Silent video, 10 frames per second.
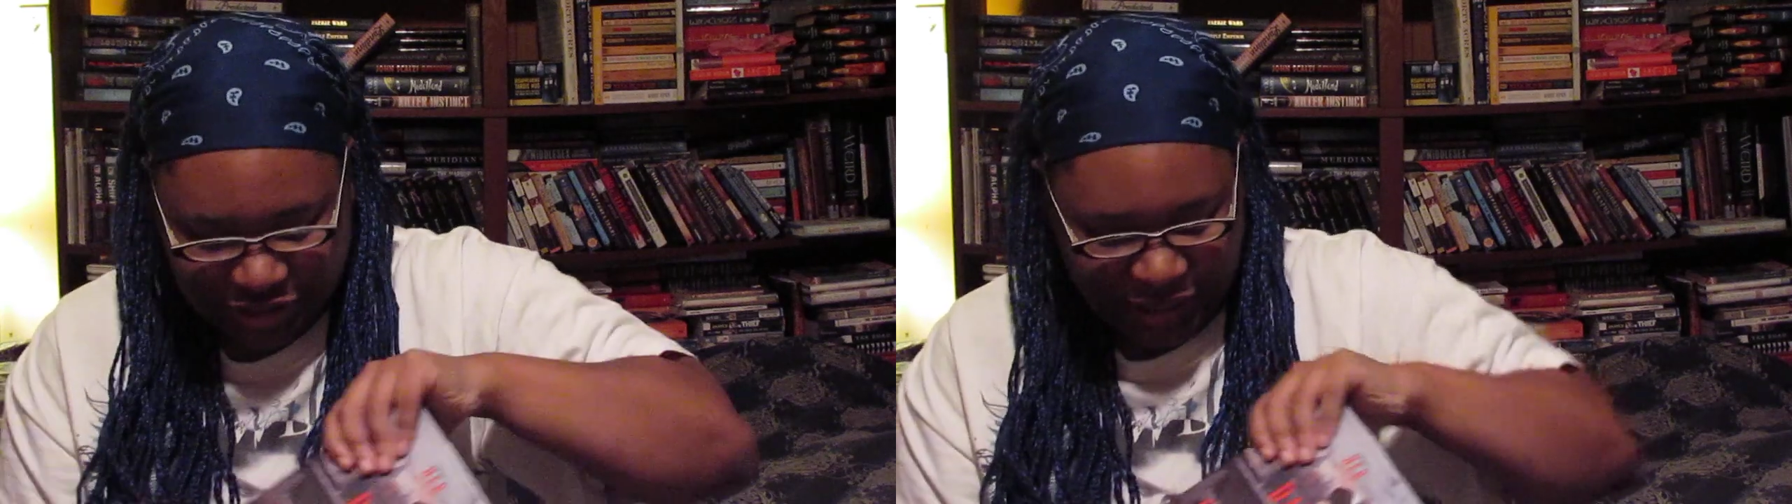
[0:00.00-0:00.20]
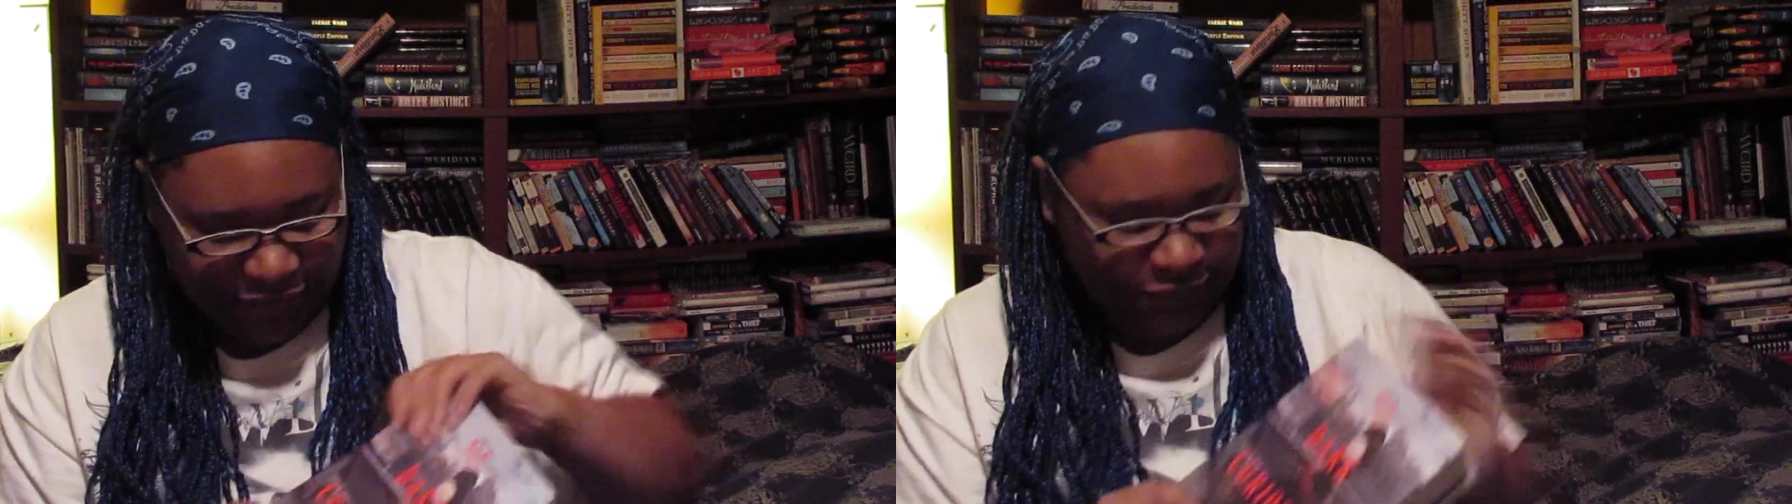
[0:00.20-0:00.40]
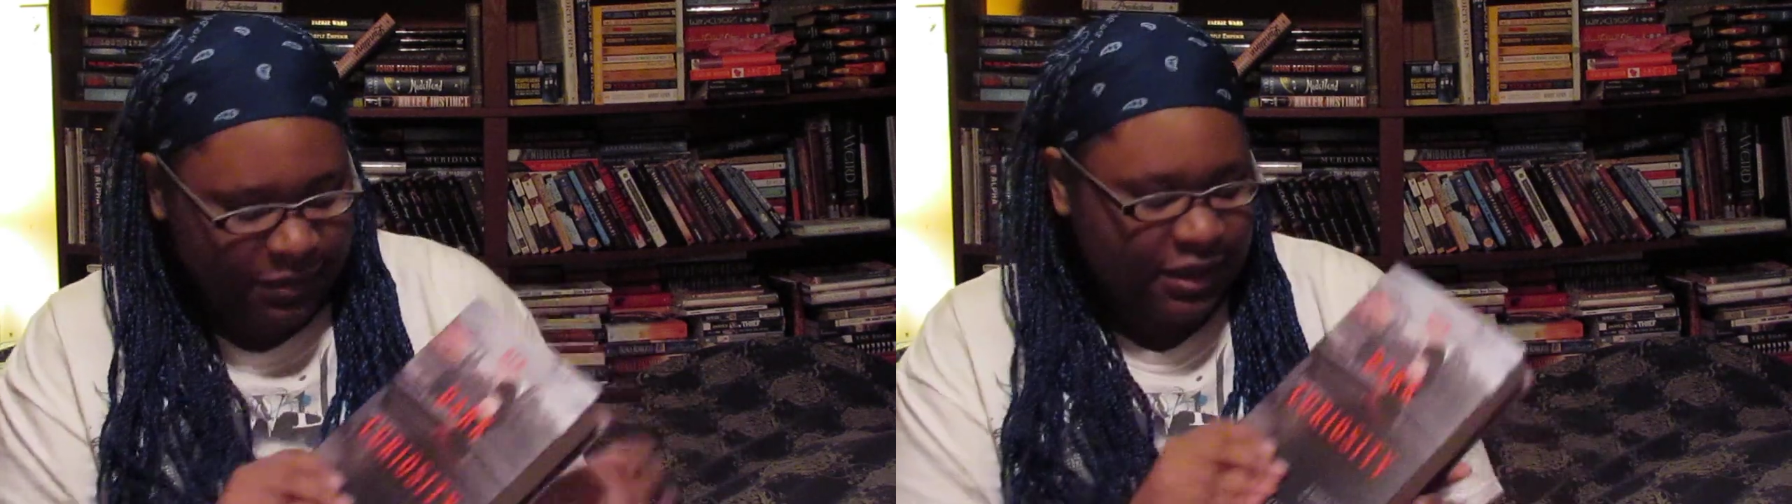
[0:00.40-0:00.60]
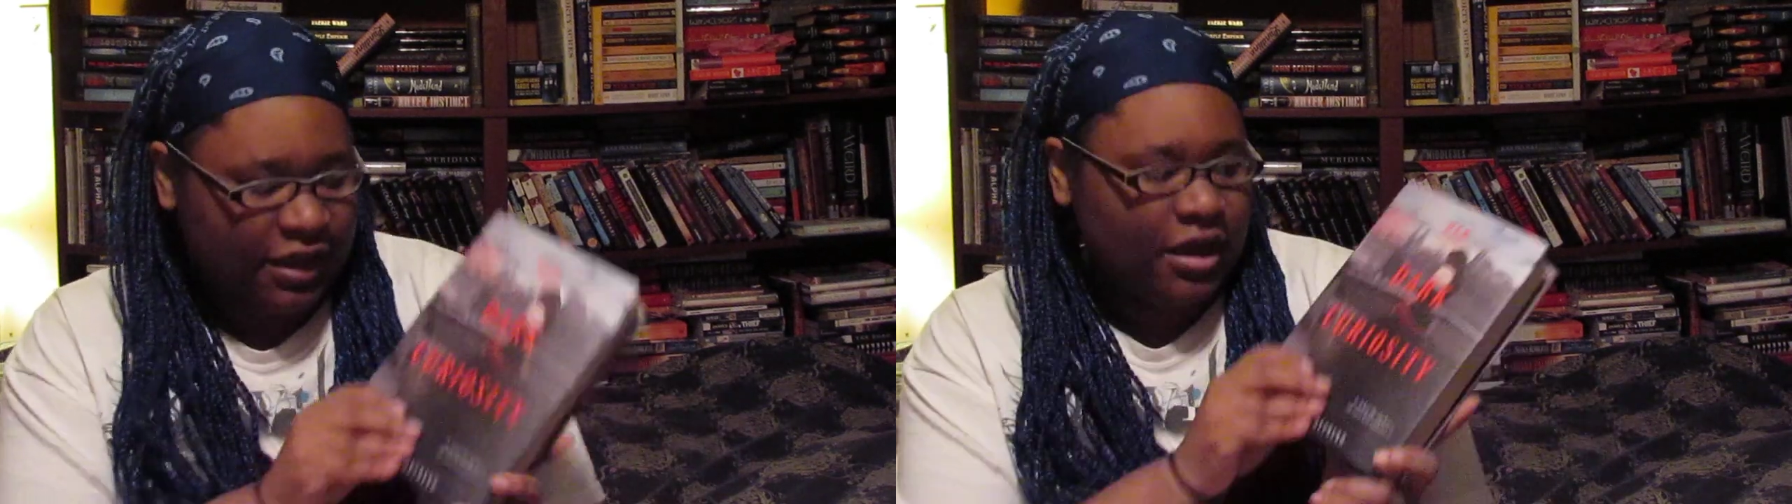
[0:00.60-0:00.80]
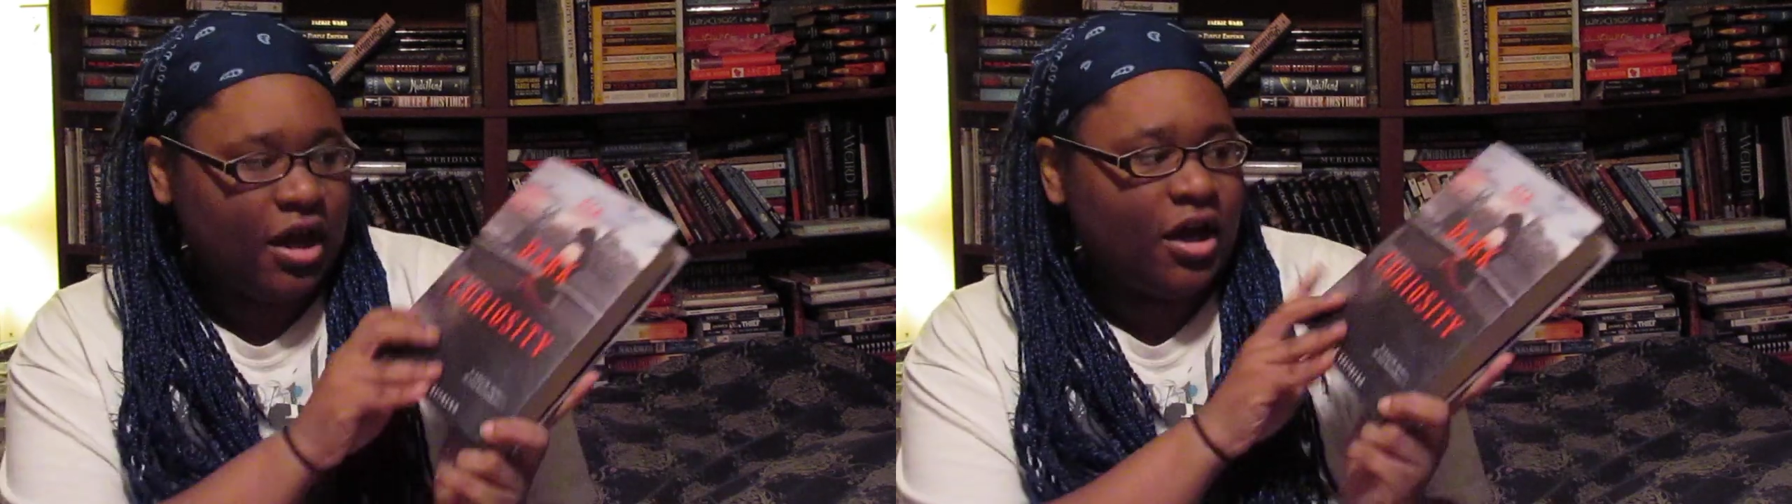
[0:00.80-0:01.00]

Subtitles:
gave me